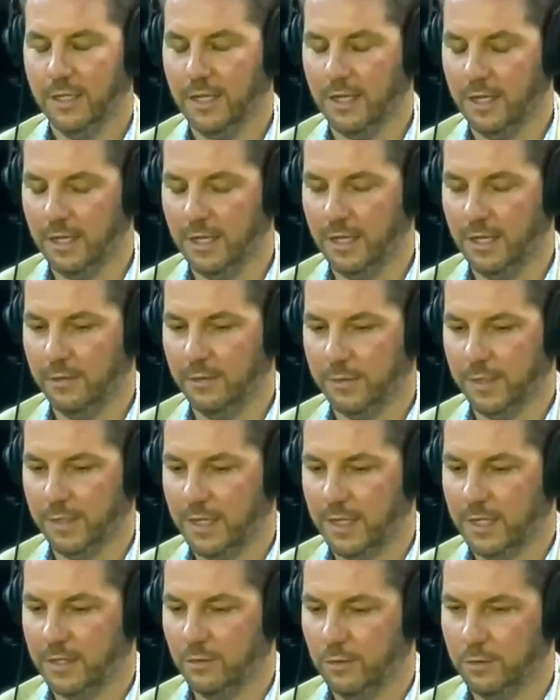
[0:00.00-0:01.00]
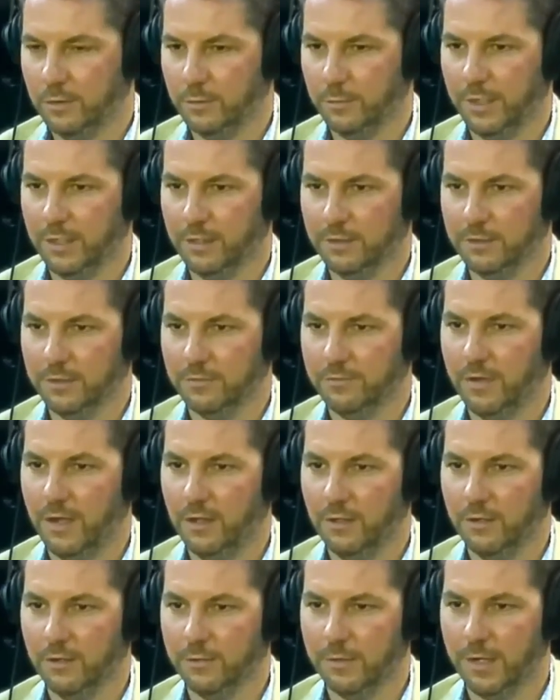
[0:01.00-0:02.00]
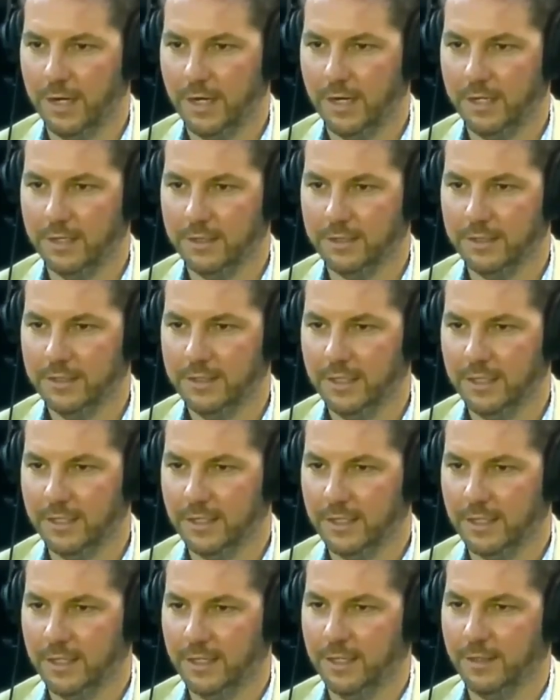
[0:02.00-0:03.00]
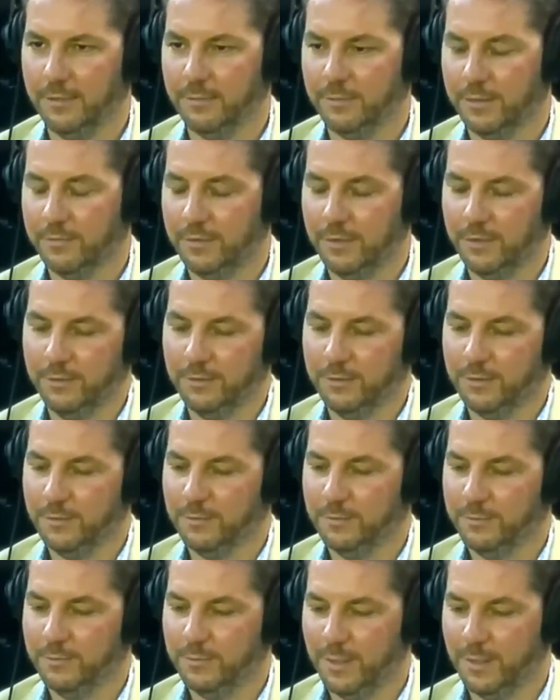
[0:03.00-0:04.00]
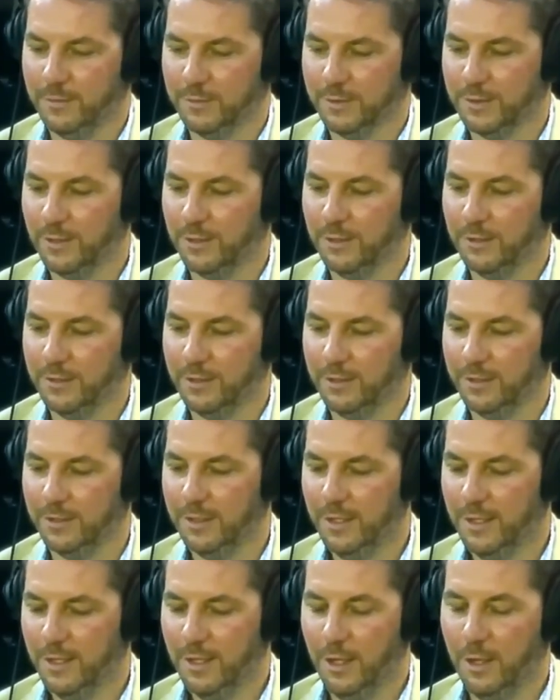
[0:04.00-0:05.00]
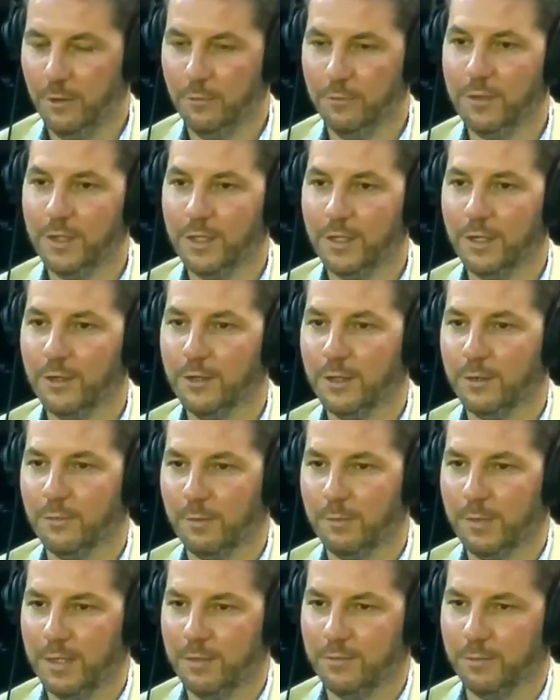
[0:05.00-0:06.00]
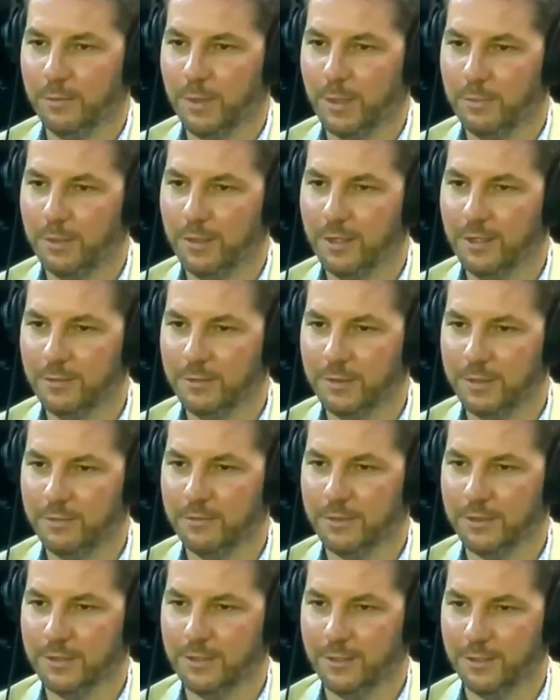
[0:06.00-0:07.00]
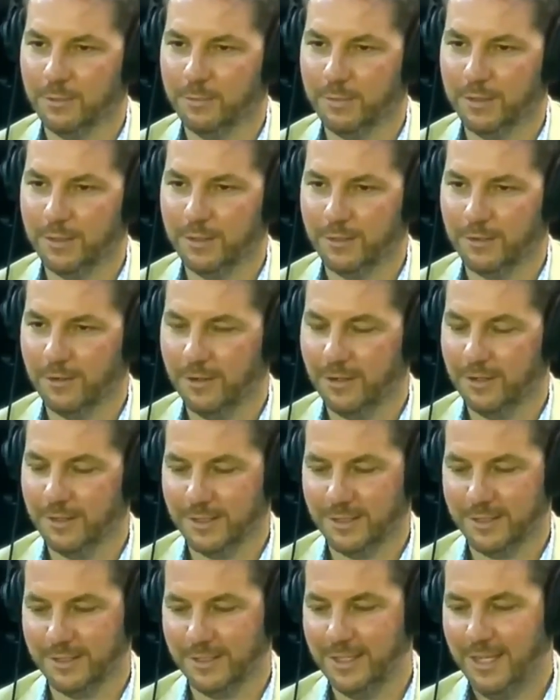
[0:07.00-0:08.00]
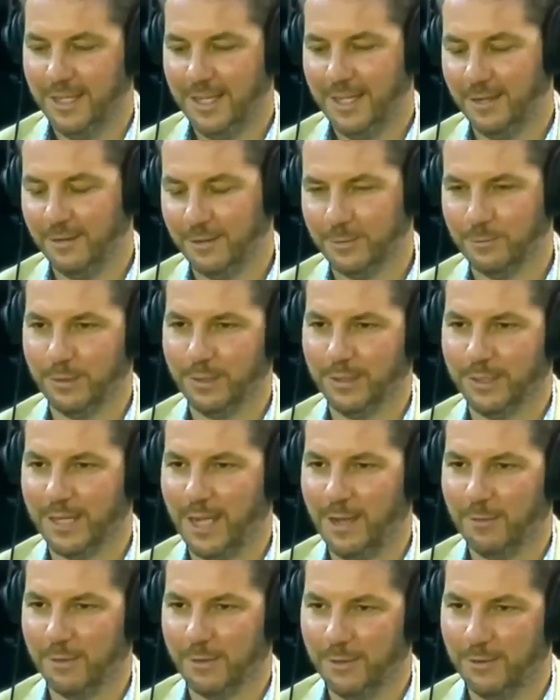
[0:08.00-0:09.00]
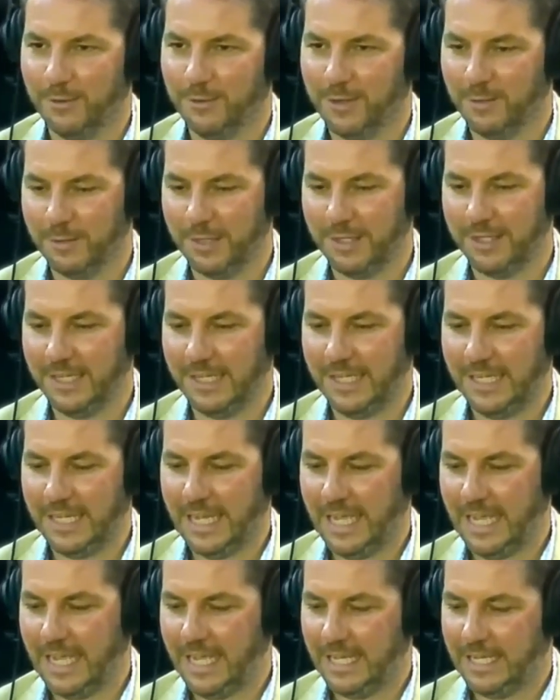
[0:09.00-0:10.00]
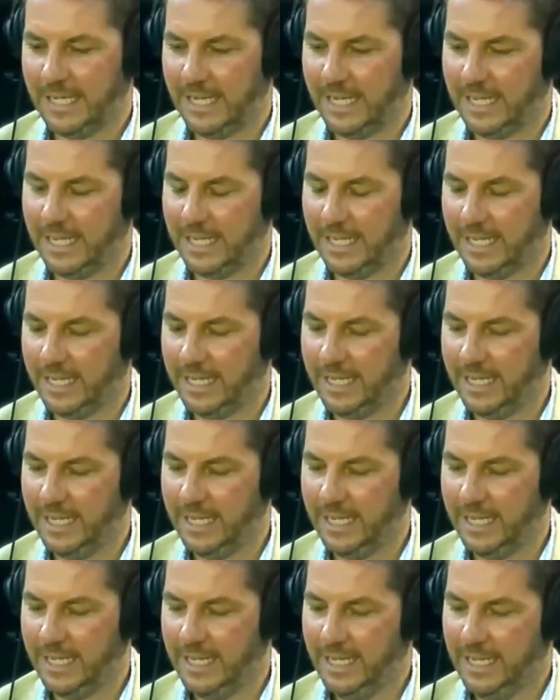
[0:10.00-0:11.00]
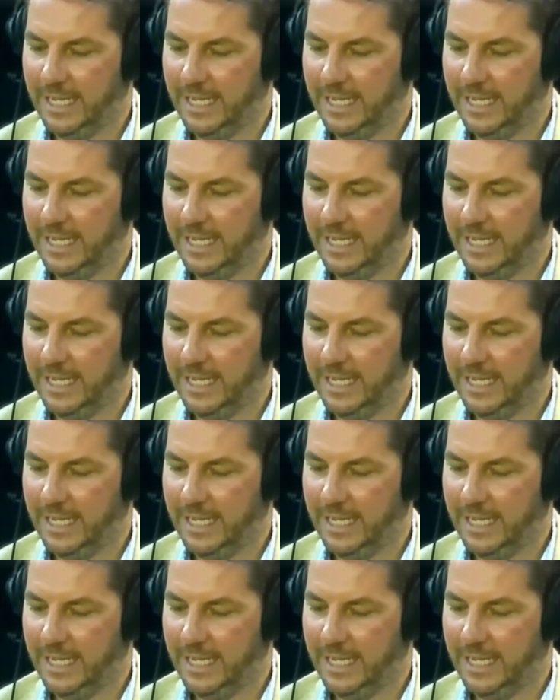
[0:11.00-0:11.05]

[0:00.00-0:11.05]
I had an older brother to follow around. If you ever saw the home video that we made for my brother when he first started playing lacrosse, it was pretty comical. He had a